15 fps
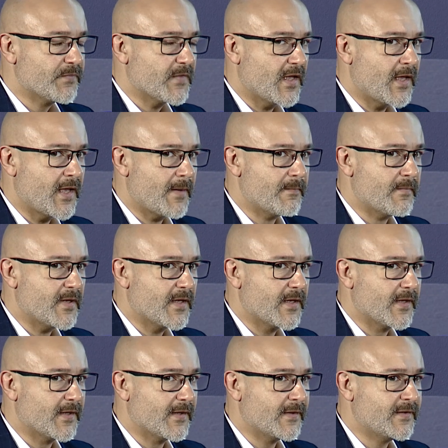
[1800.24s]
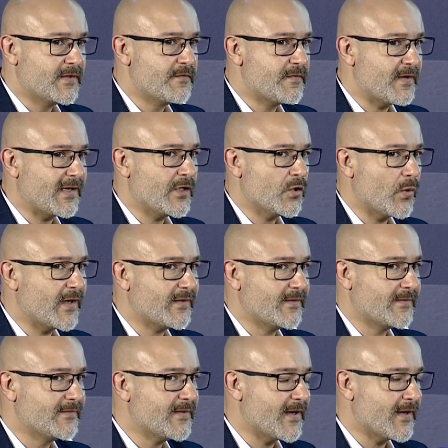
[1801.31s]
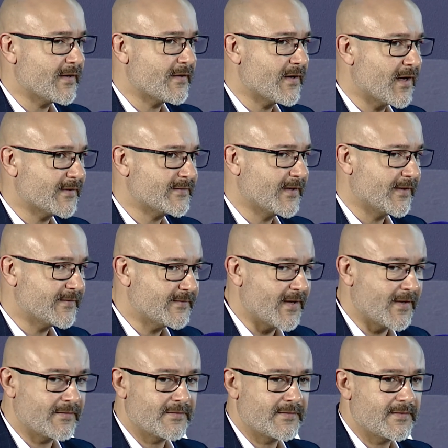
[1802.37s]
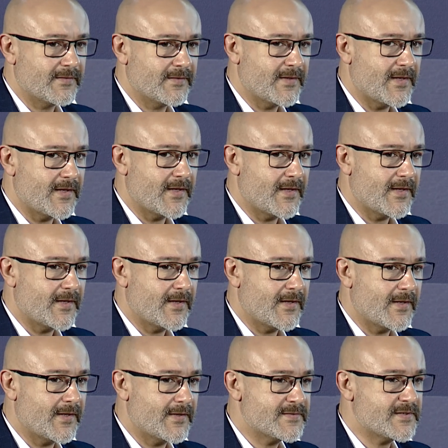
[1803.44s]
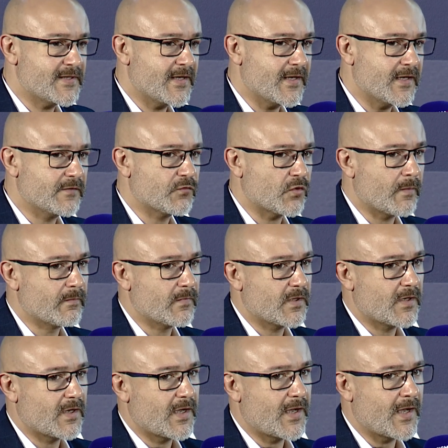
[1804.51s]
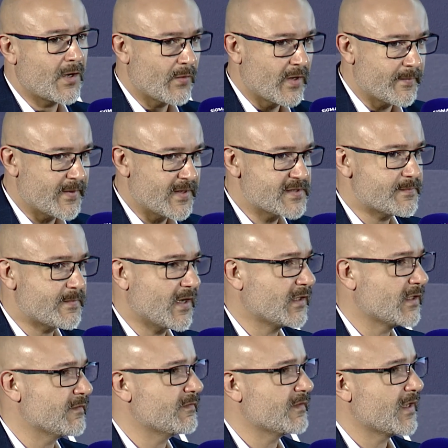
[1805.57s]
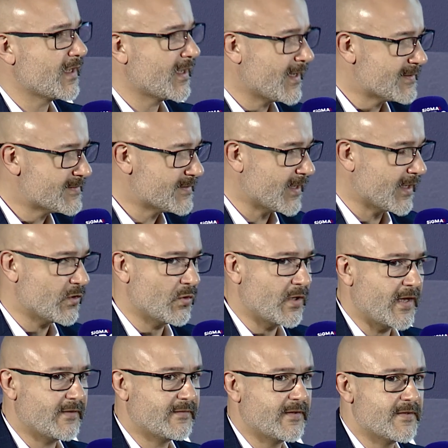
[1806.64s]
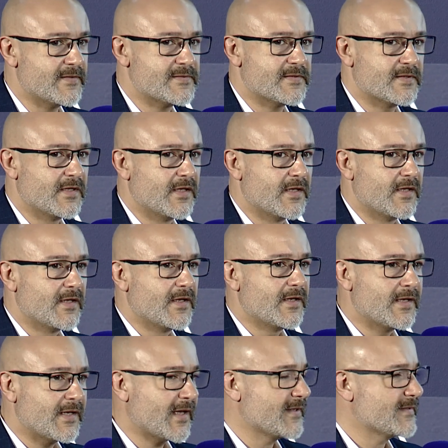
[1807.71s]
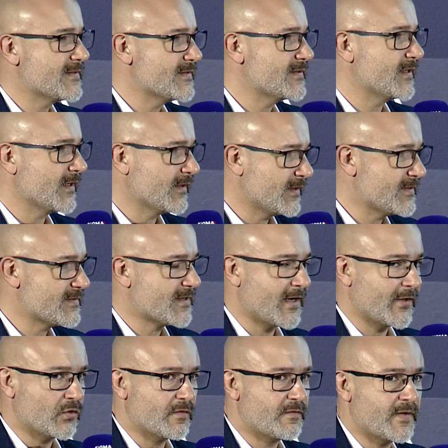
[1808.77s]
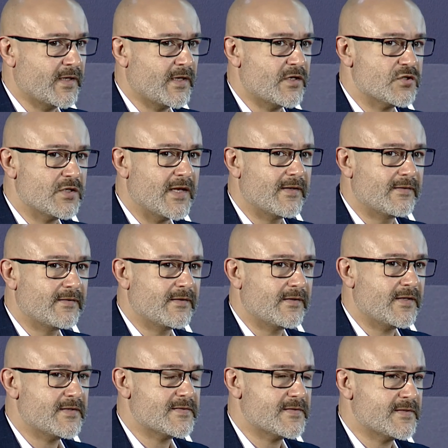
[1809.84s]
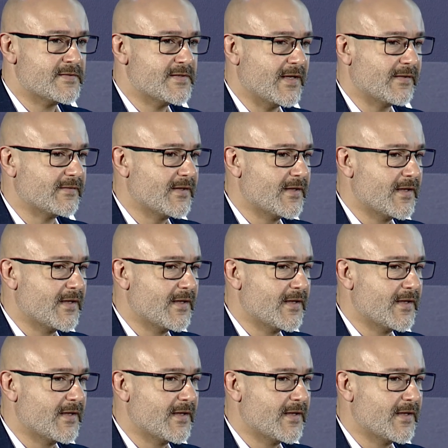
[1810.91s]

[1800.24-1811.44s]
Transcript: the value added there, rather than seeing it from our perspective as regulators, licensing these kind of financial entities, is that